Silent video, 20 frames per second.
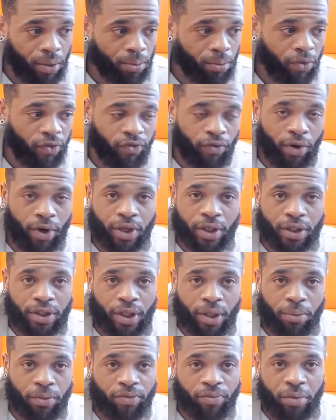before any
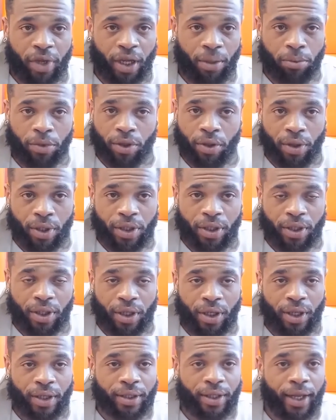type of payment or anything
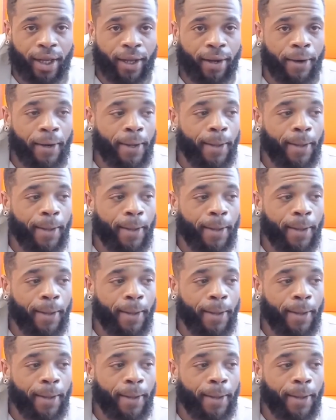like that.